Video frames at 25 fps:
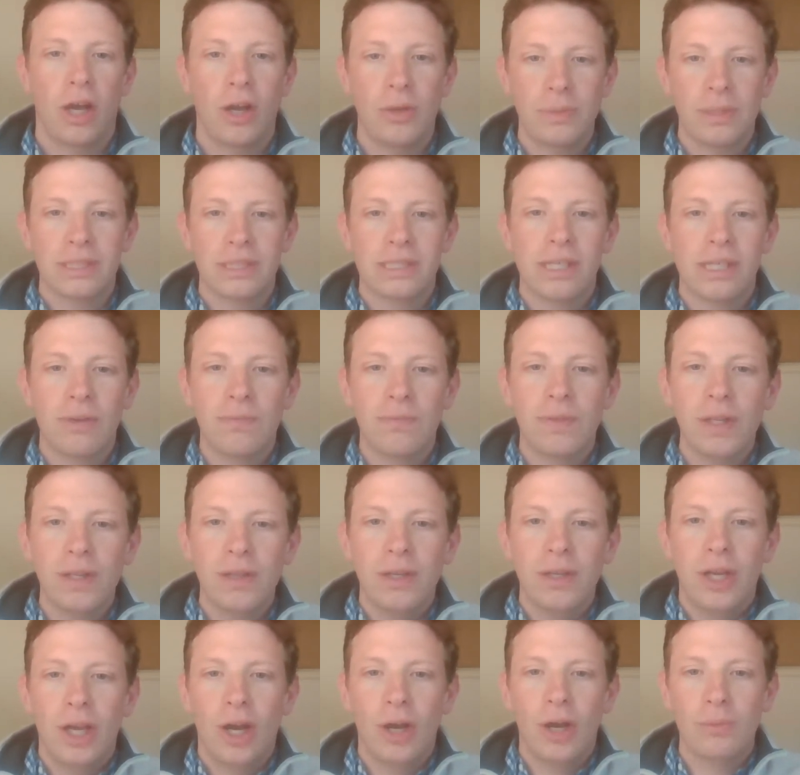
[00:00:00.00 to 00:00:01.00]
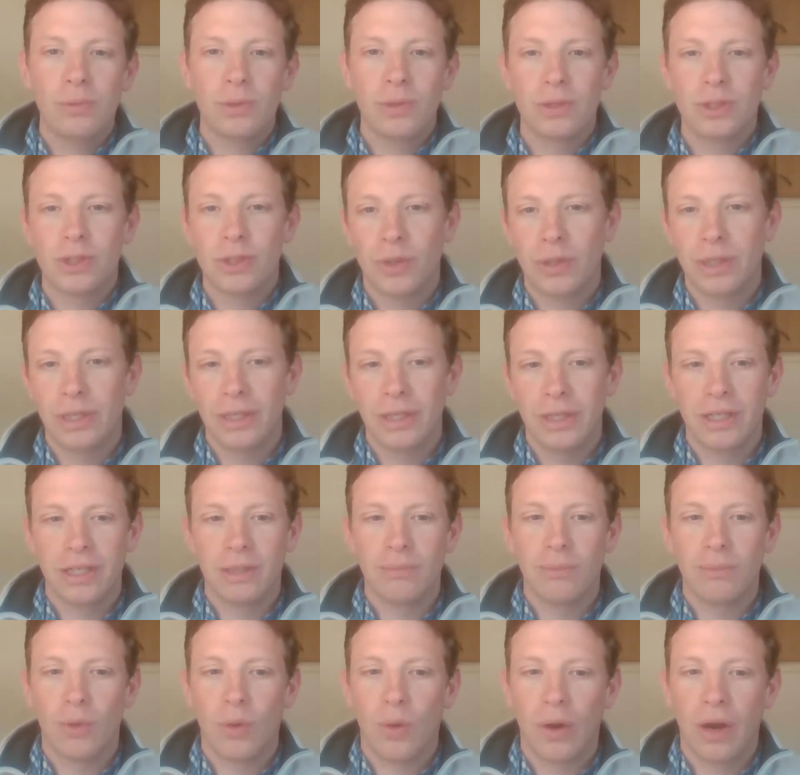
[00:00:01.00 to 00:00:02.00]
Hope that's helpful. Hope you enjoy
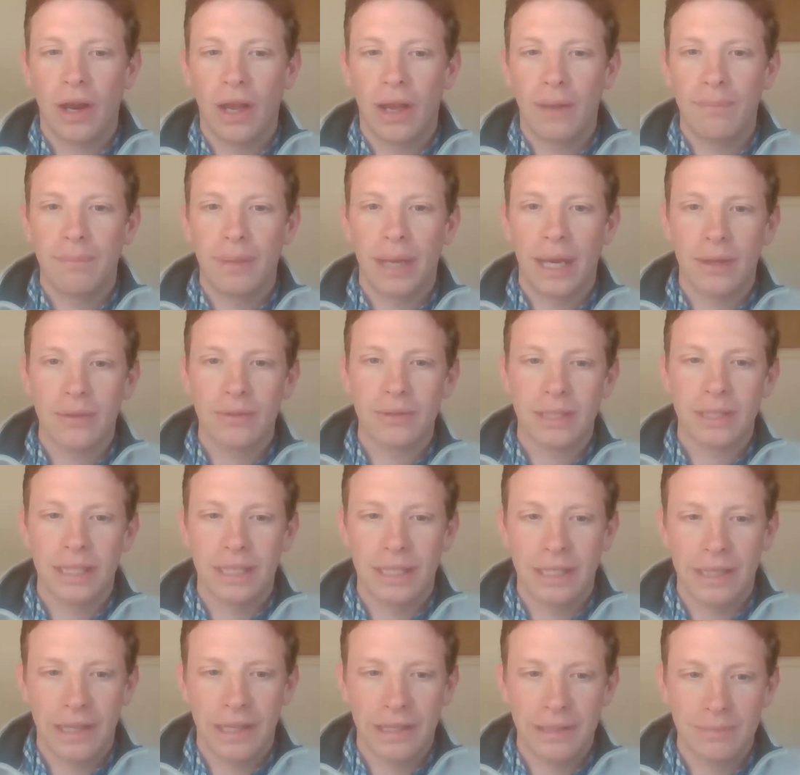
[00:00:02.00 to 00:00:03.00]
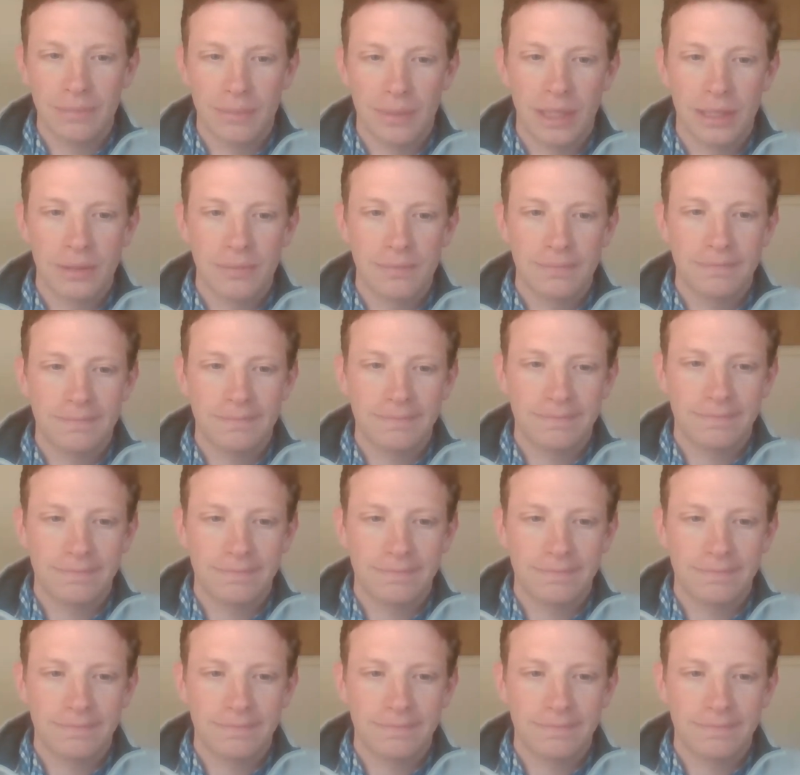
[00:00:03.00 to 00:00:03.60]
learning more about the Enlightenment.